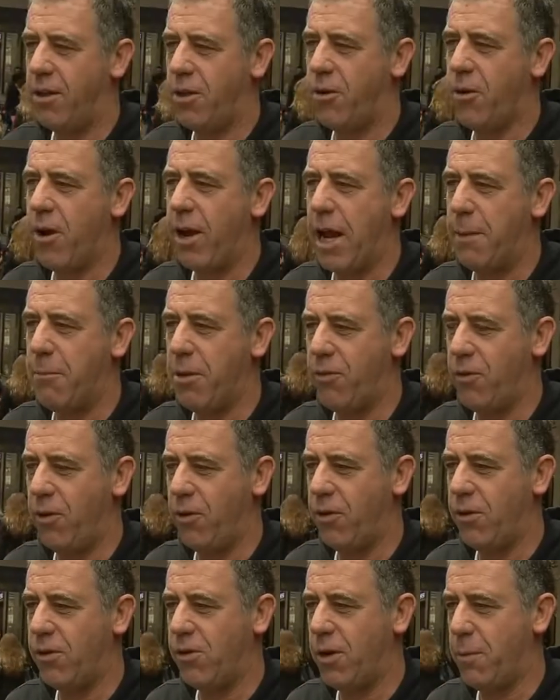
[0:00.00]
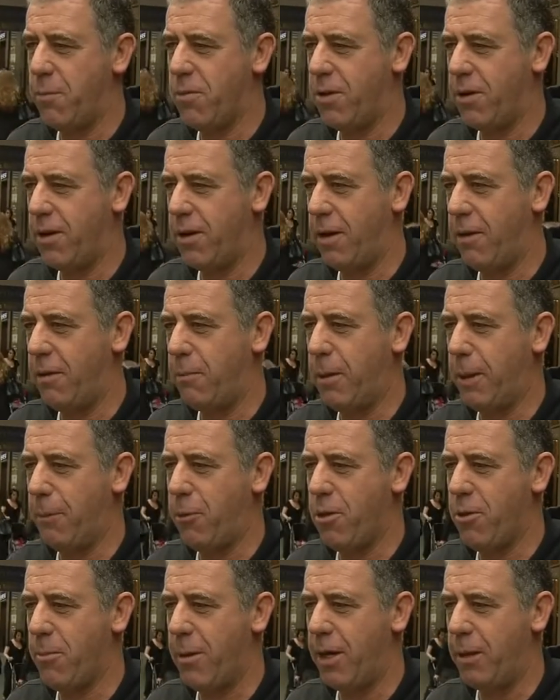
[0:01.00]
There's a great atmosphere in the shops and
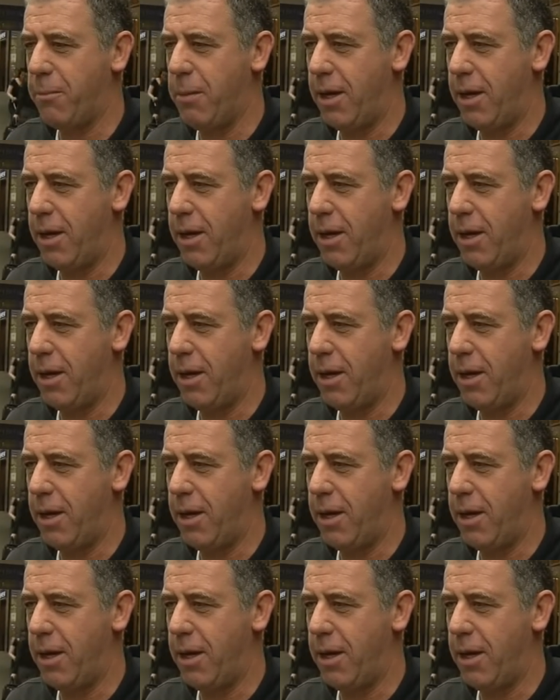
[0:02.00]
people spending